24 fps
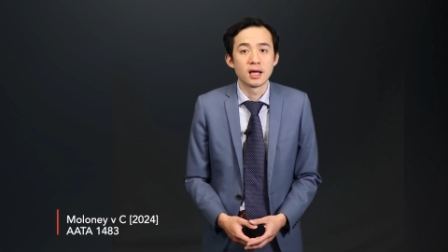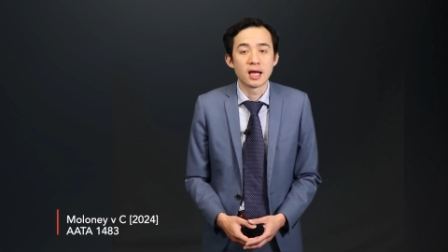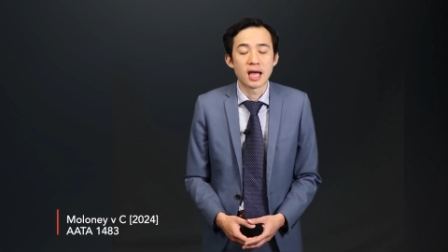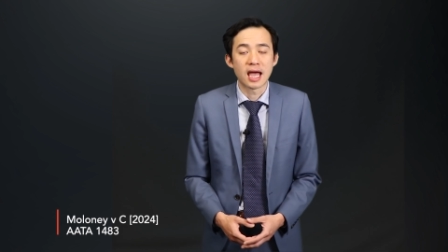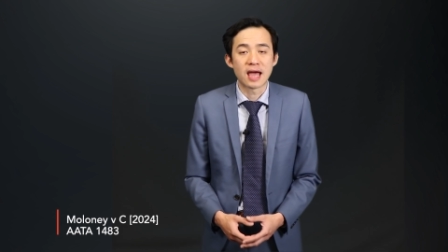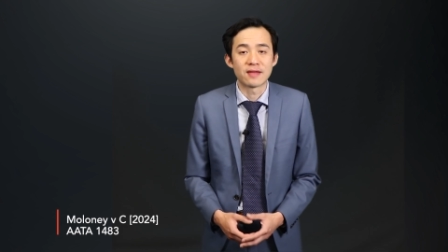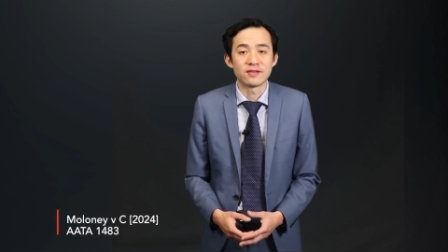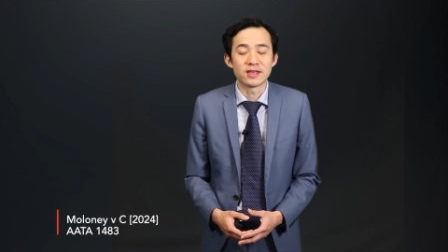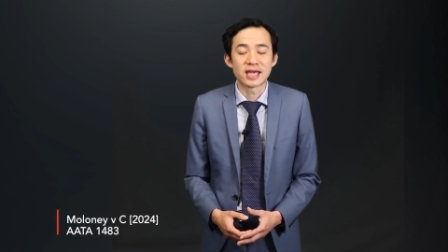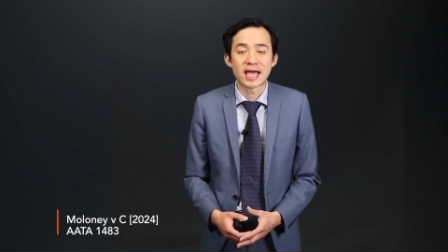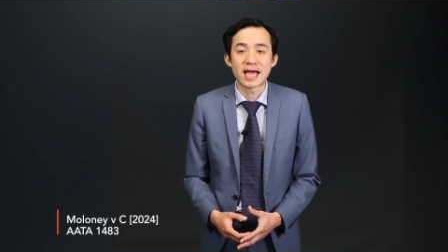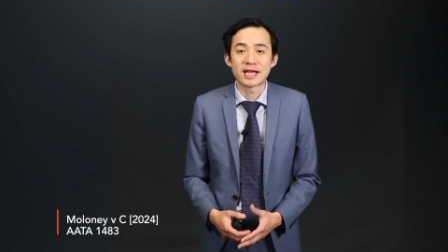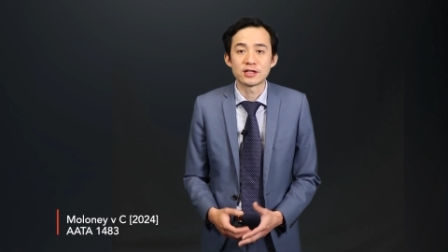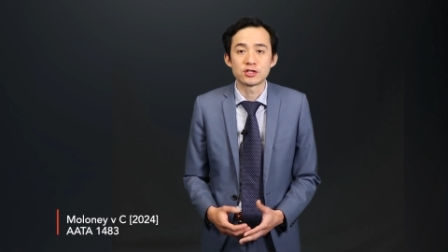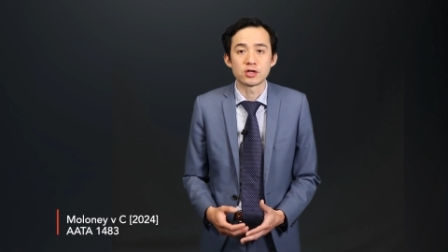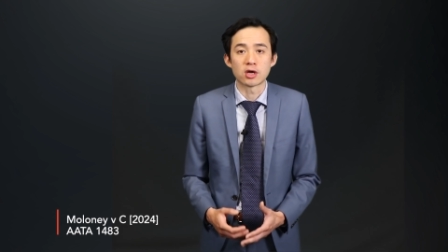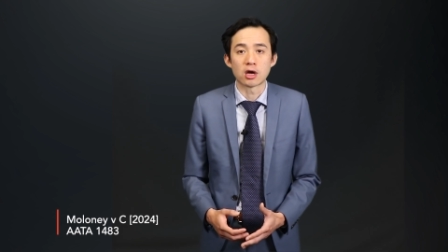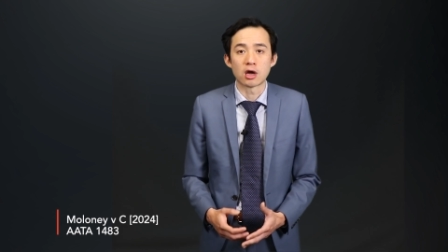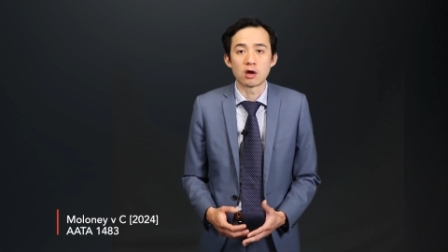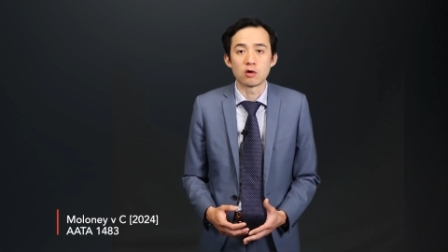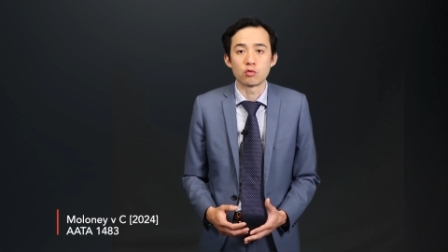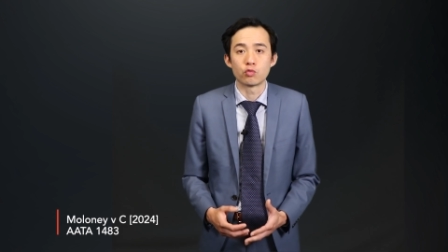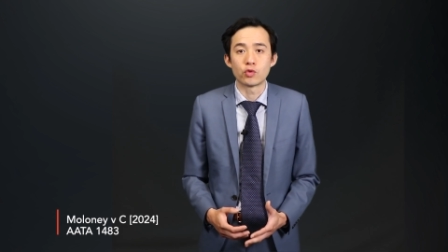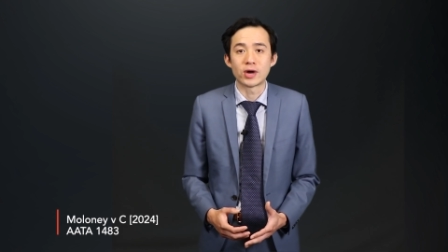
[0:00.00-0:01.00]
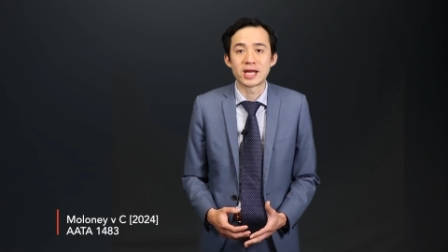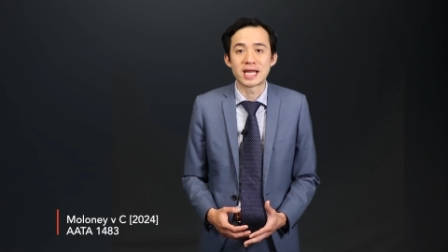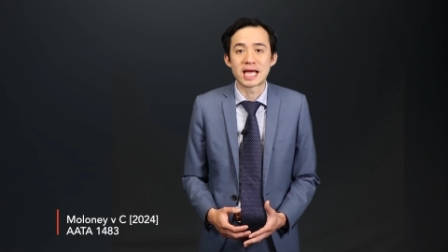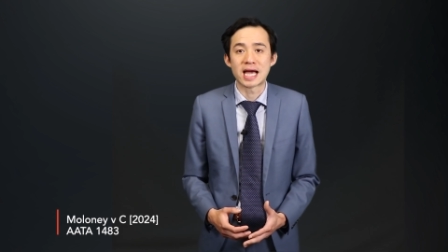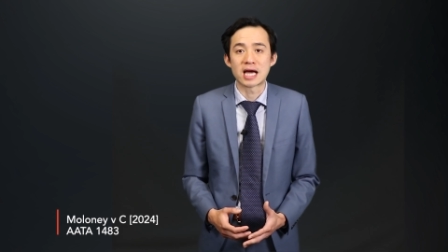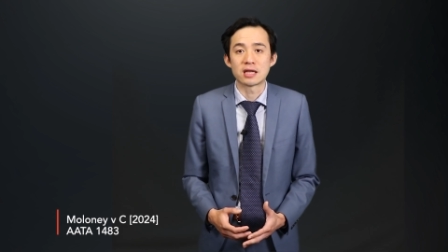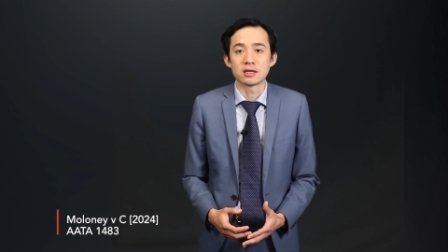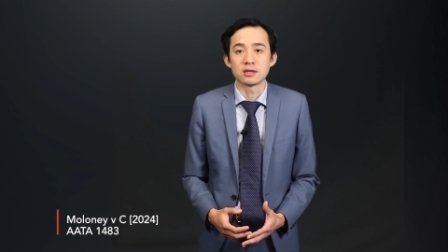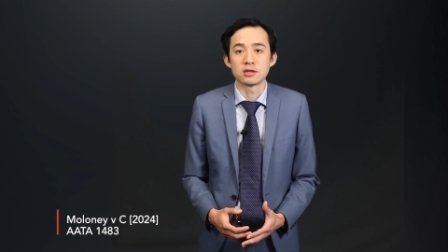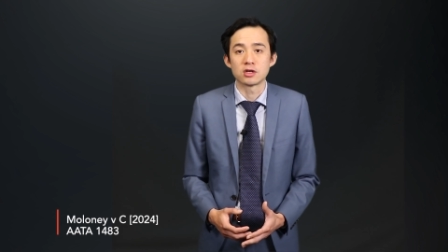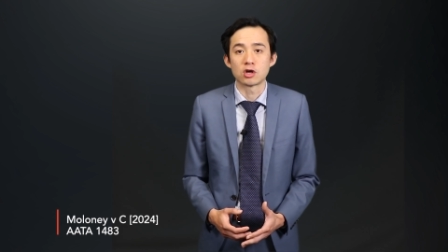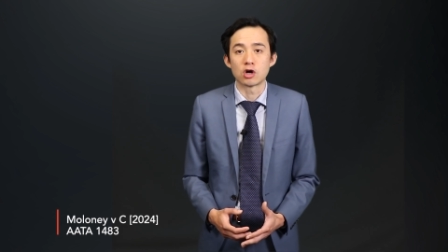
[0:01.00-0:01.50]
and the ATO went
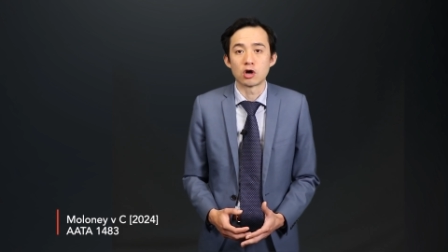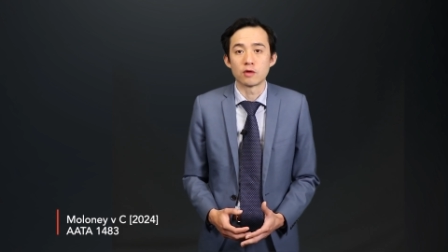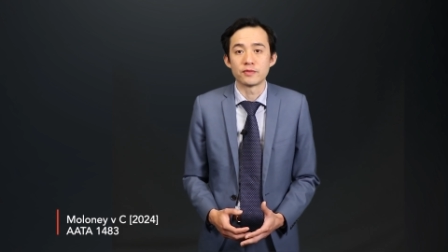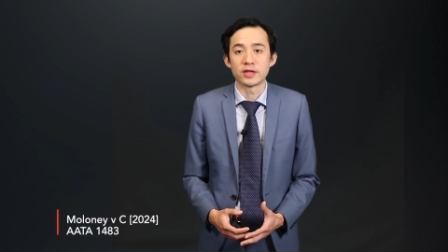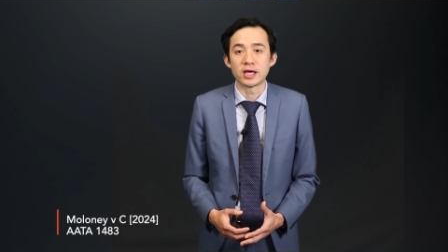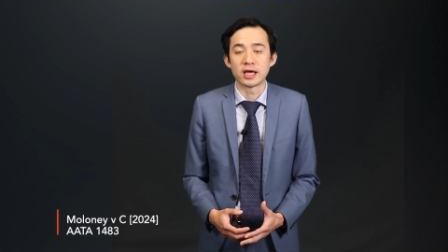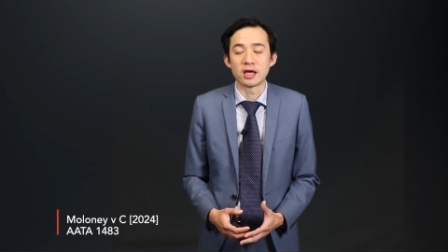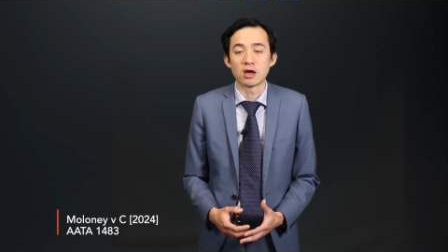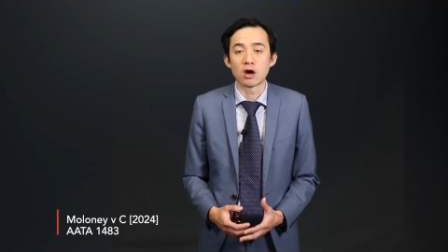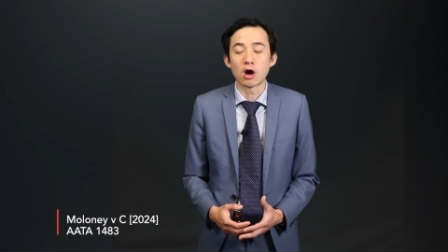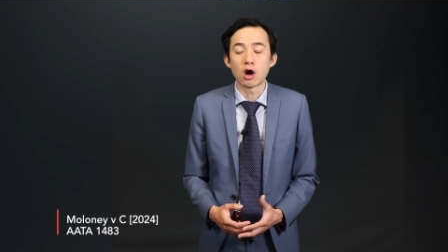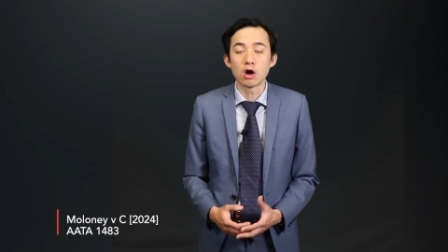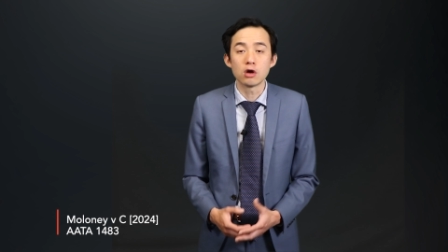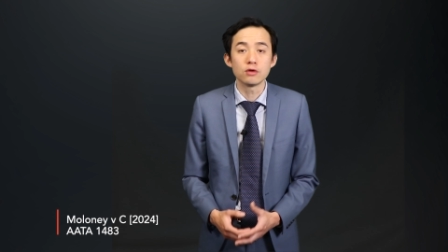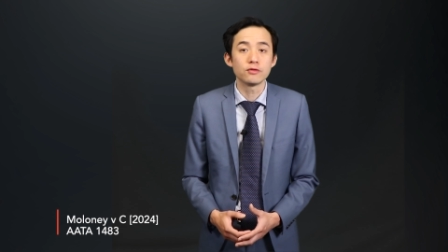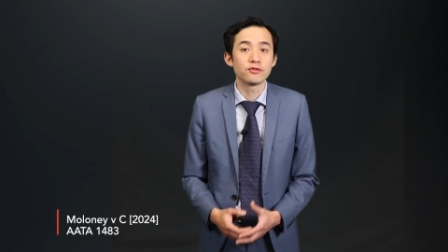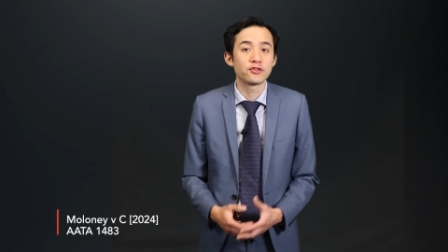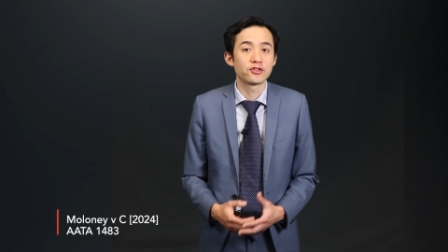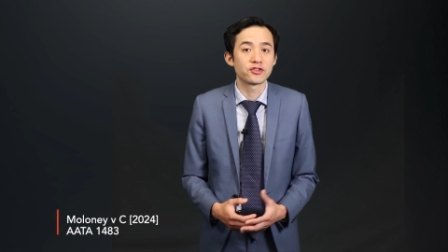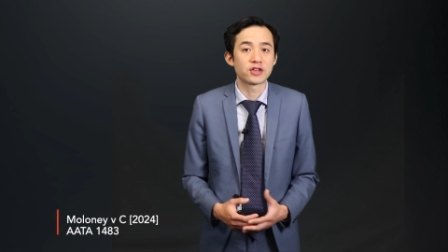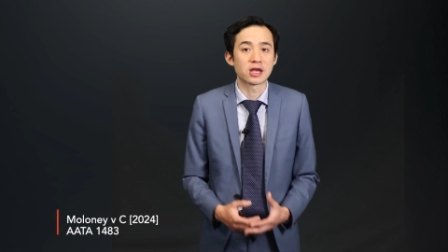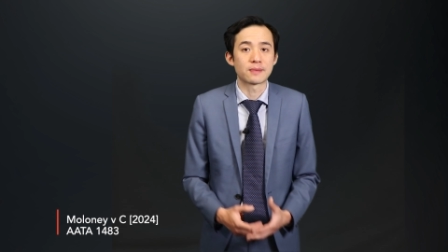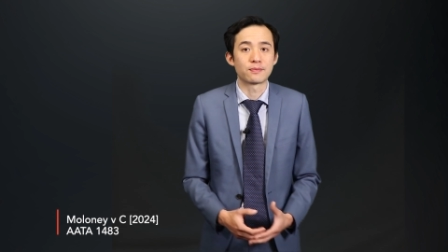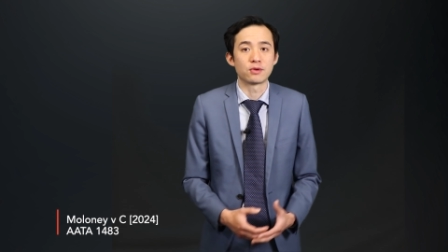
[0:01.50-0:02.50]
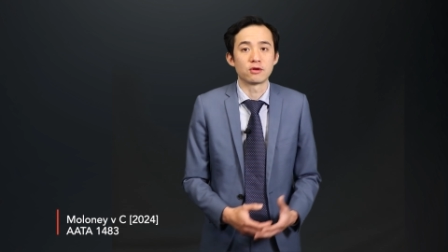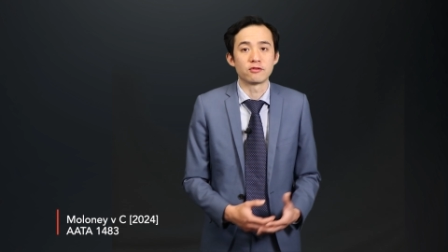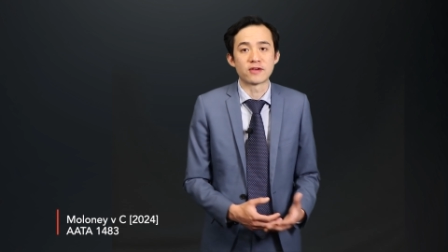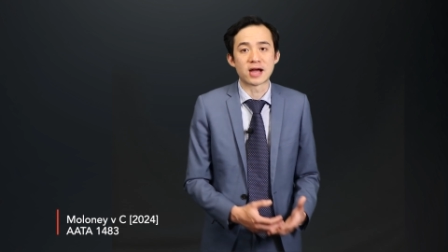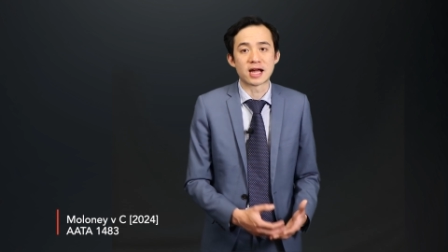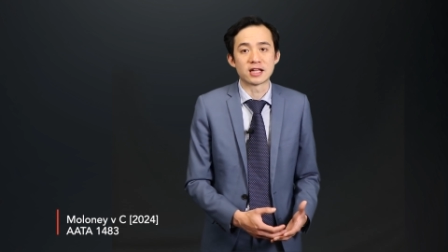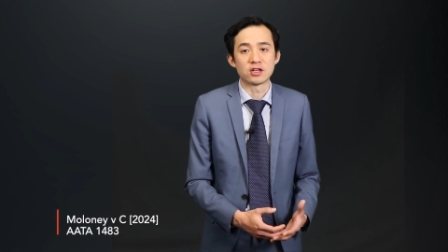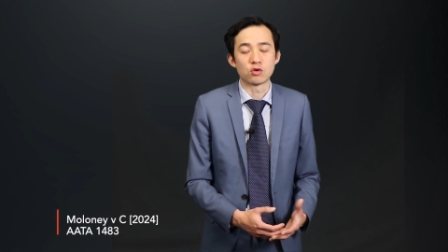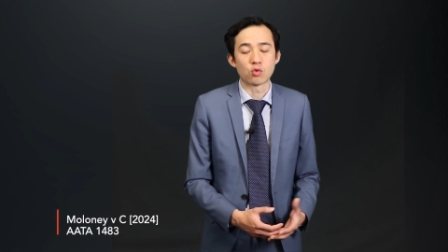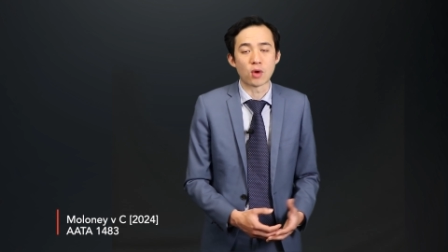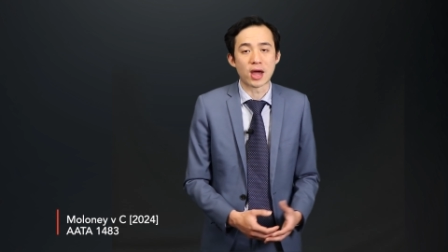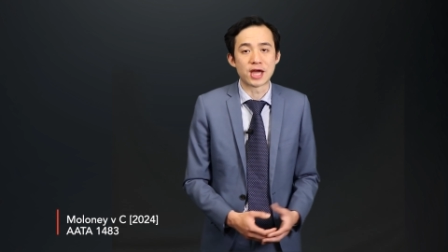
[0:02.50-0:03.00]
out and got their own separate
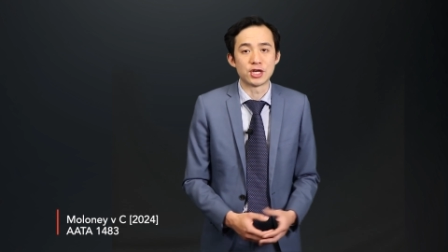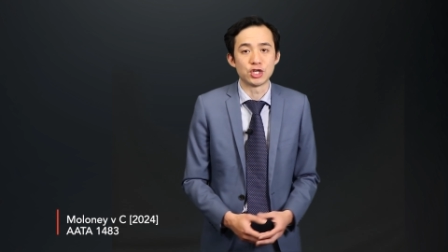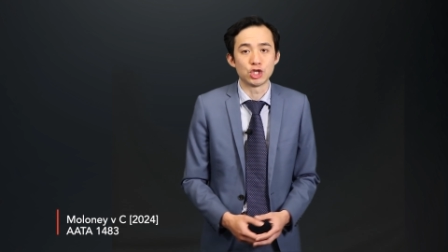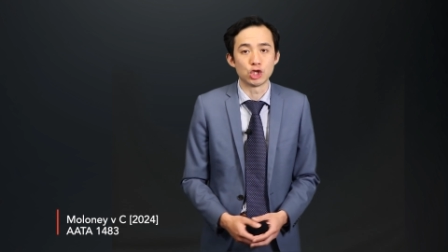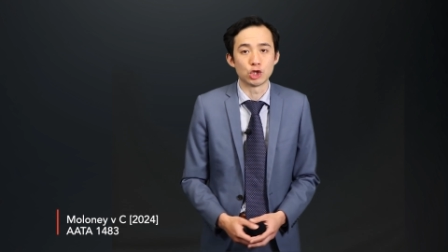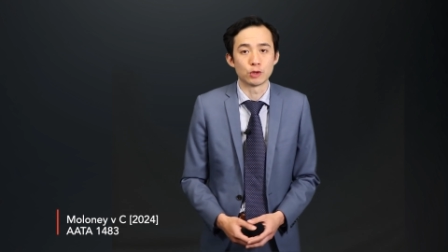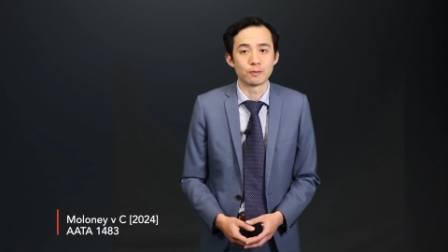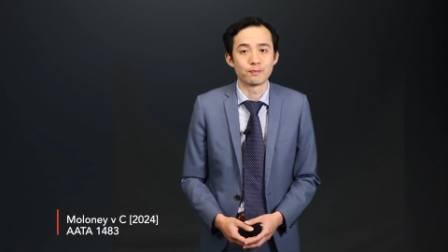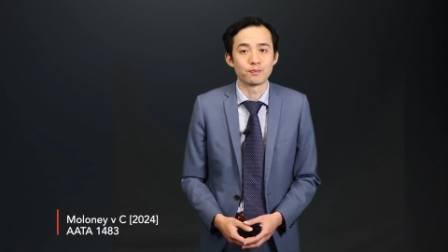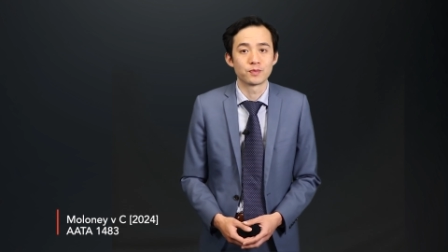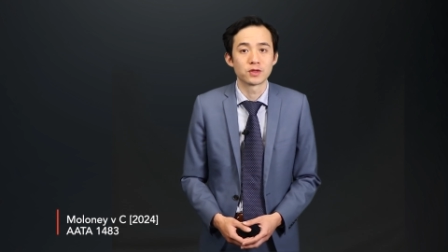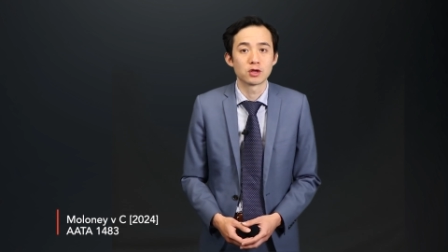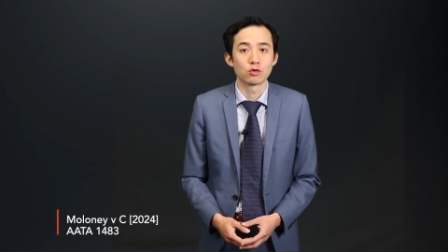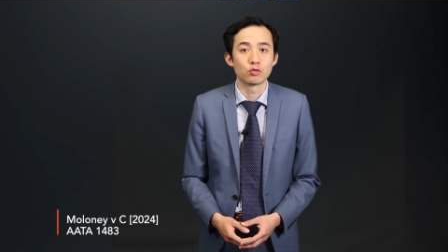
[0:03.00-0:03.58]
valuation,